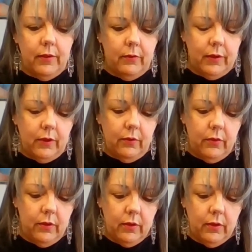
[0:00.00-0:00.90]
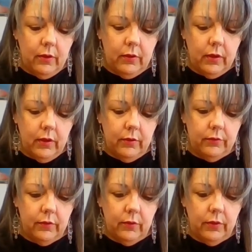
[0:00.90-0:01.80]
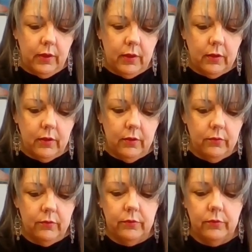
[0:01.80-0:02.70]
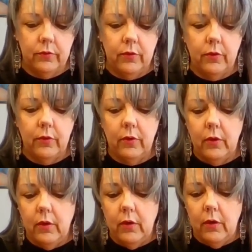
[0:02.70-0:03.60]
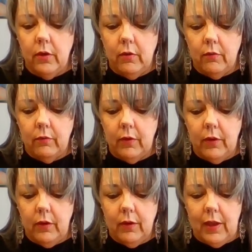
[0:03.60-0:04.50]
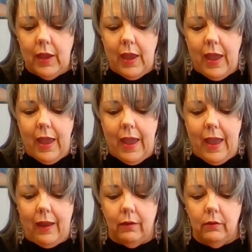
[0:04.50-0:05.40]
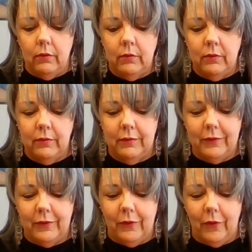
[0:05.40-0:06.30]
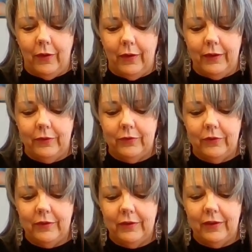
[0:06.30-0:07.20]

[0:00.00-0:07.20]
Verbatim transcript: There we go. Okay, so that goes right. Ah! Gosh.